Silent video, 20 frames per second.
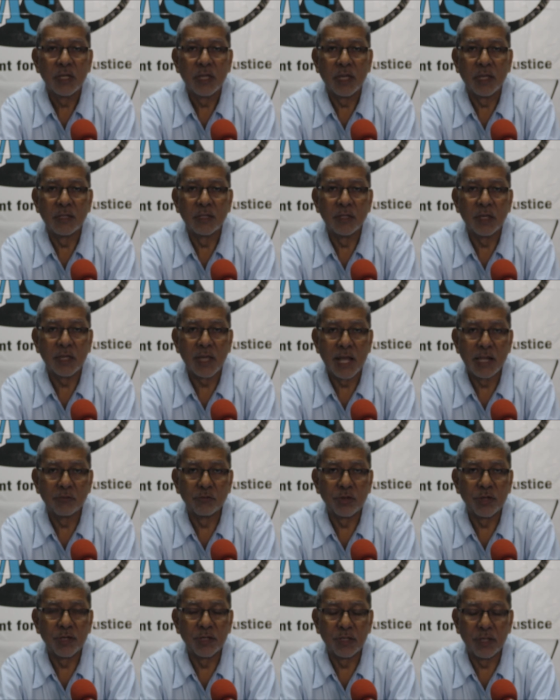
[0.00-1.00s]
in the
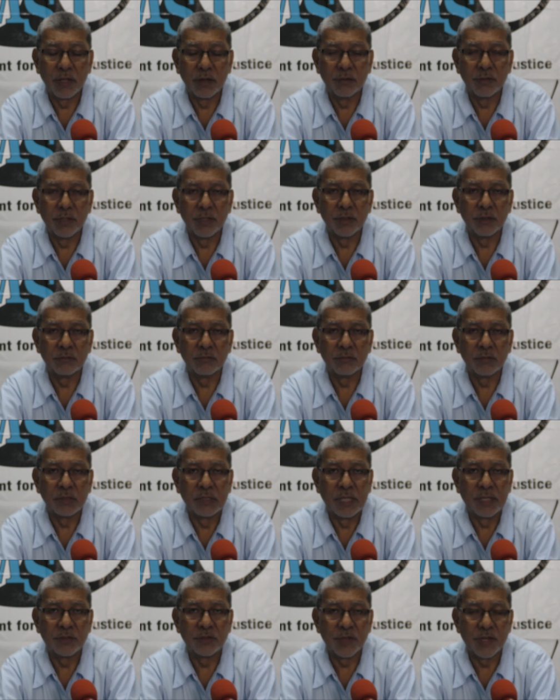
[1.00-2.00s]
Calvary Hill area
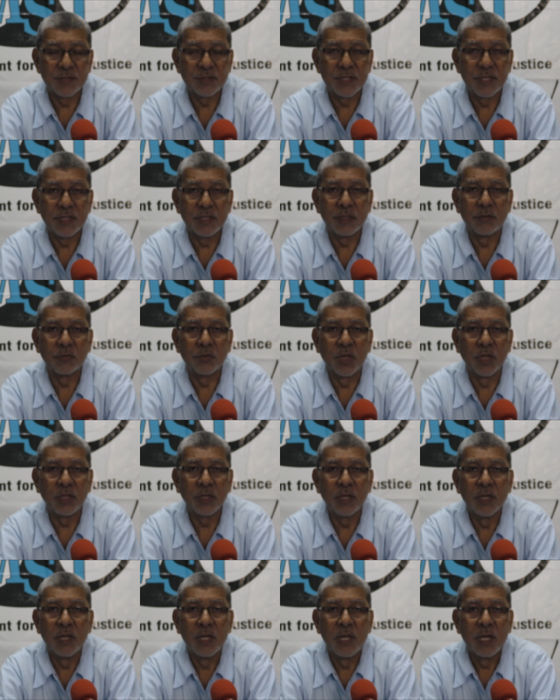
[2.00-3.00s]
late yesterday
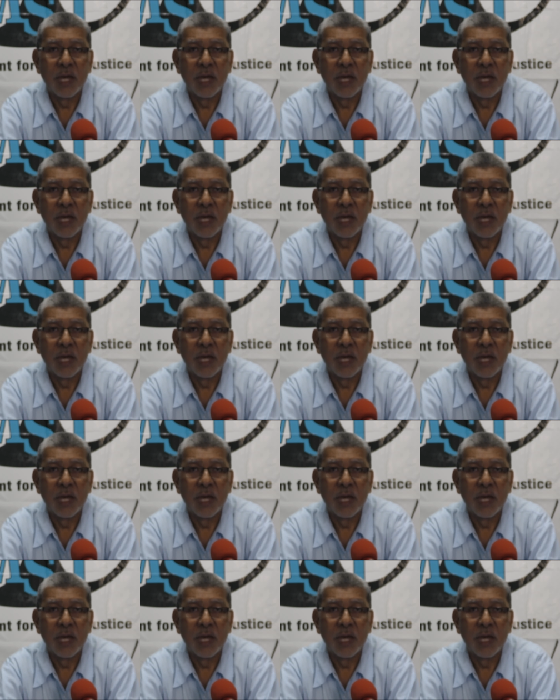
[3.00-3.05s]
evening.